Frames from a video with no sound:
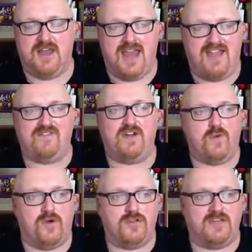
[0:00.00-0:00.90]

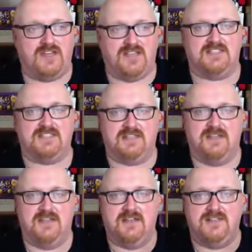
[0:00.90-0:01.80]
Everyone can listen
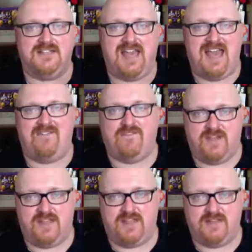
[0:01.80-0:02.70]
to
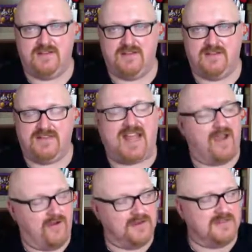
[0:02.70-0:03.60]
everything.
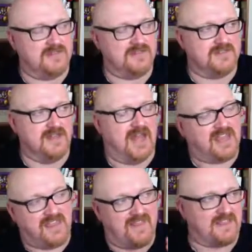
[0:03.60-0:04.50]
Now, I
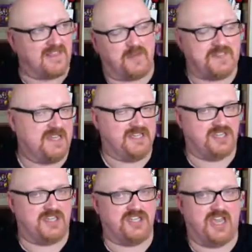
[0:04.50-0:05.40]
think that's going to
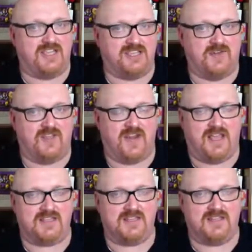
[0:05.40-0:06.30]
potentially change over the
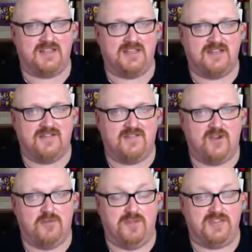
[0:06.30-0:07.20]
next
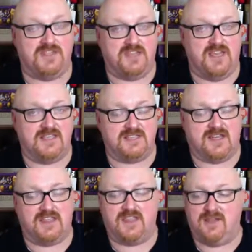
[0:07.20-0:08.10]
few months and years, and
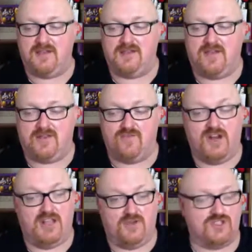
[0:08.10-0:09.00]
I think kind of
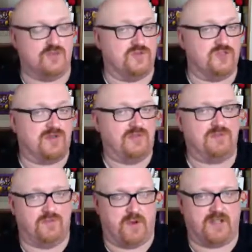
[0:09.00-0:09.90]
really good
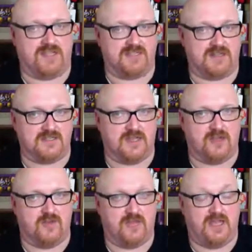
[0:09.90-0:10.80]
subscription podcasts are going to
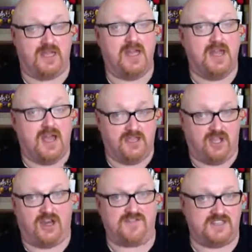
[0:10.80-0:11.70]
start coming in, and
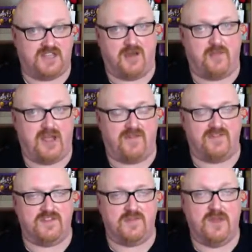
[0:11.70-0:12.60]
you're going to have to start paying
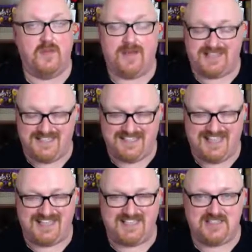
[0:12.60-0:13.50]
for them. But as it
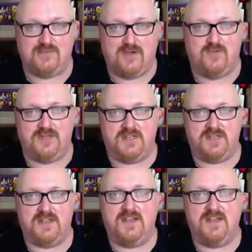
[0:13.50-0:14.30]
stands at the moment,